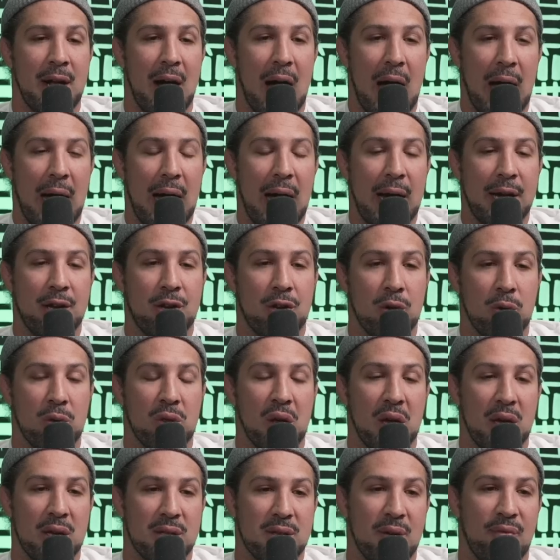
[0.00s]
I, I, do
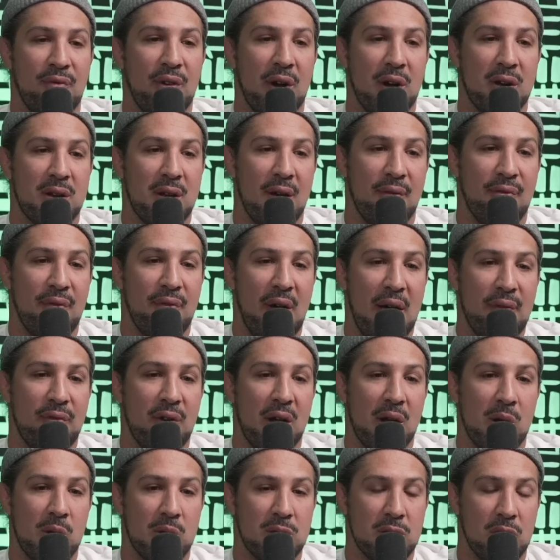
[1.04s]
think it's a very tough fight for
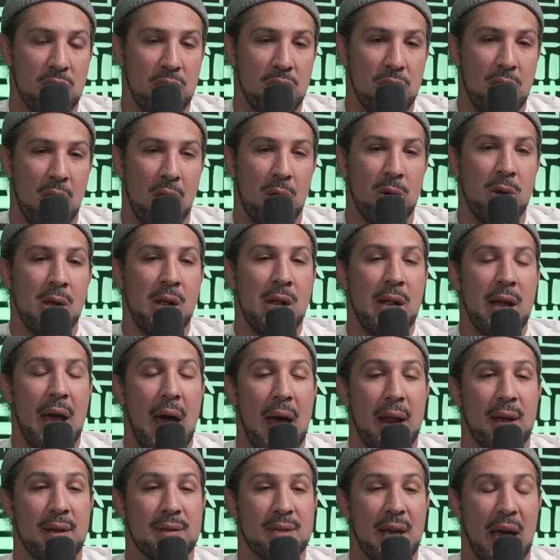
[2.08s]
Henry Cejudo
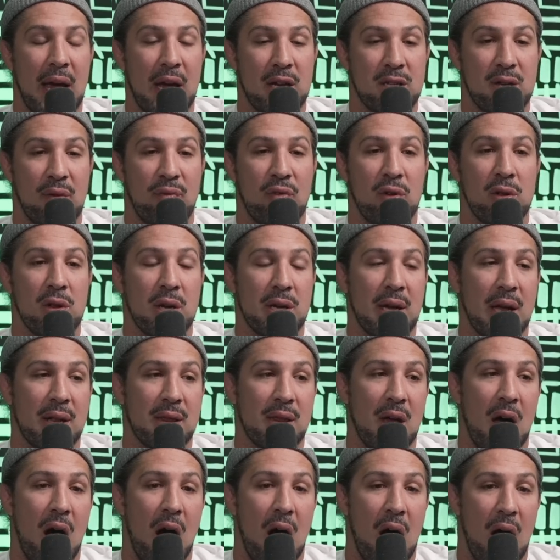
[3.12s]
at his age. If you look at
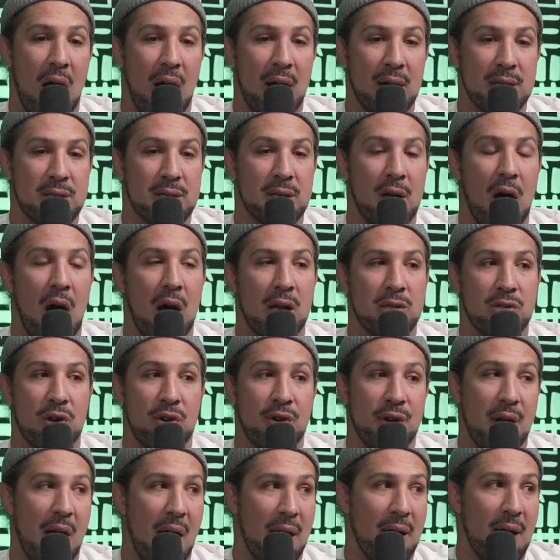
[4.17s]
the odds, odds are
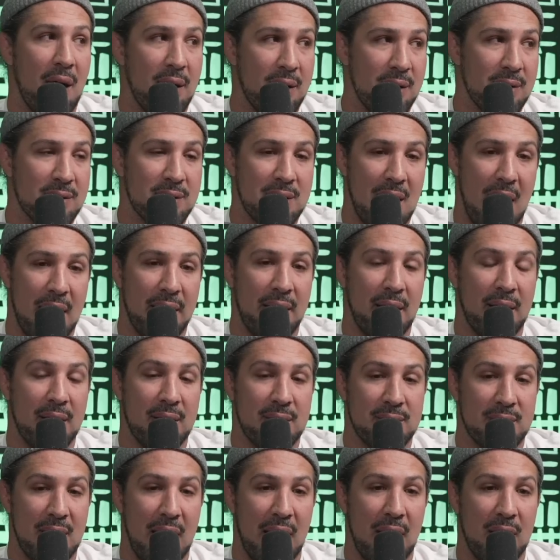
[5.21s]
not on his side at
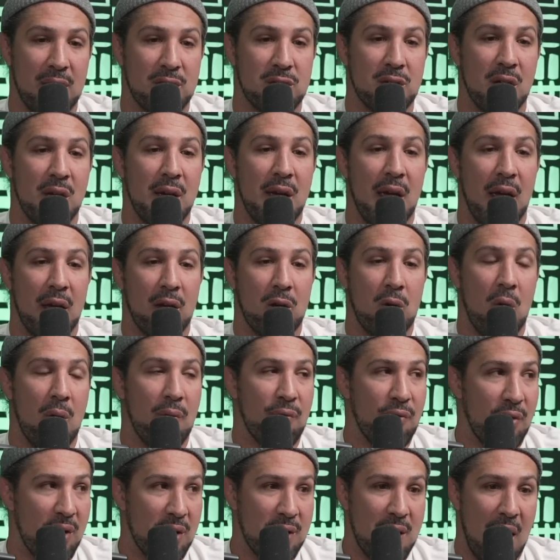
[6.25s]
his age and going
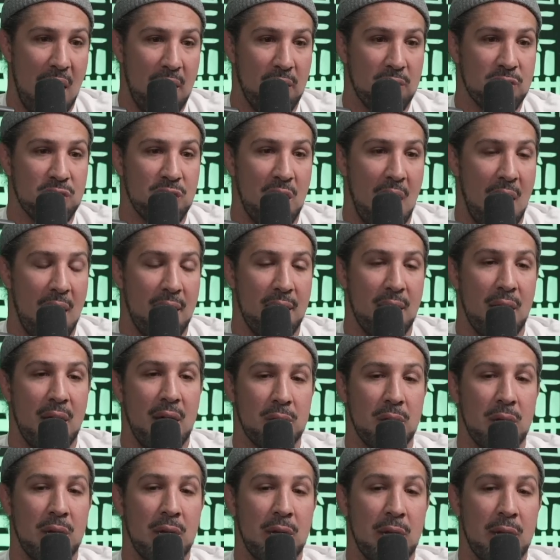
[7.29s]
for a title shot.
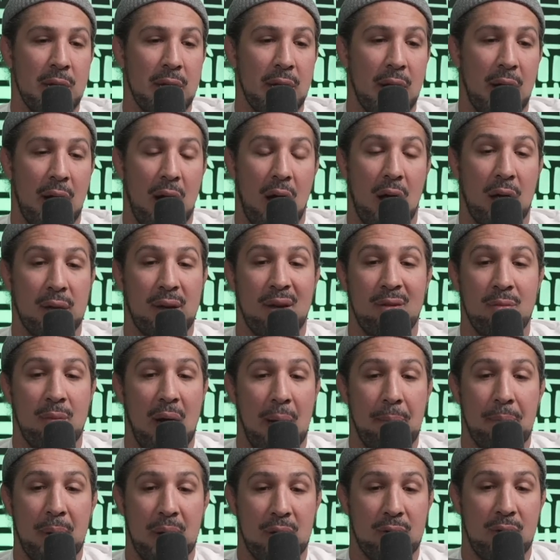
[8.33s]
Uh, I'll give you
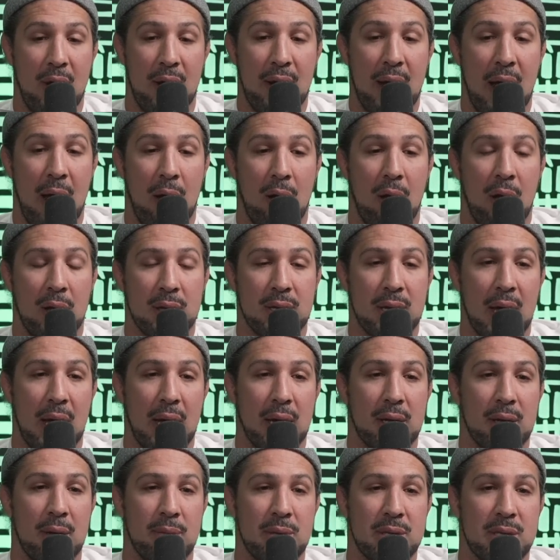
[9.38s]
my picks right now. I'll
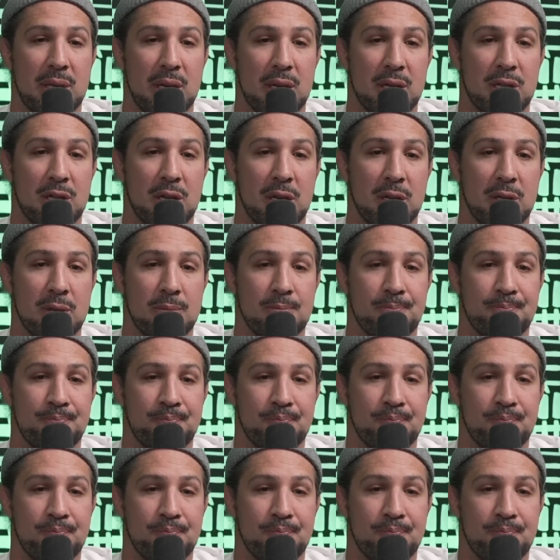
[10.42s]
take. Let me see it, Chin.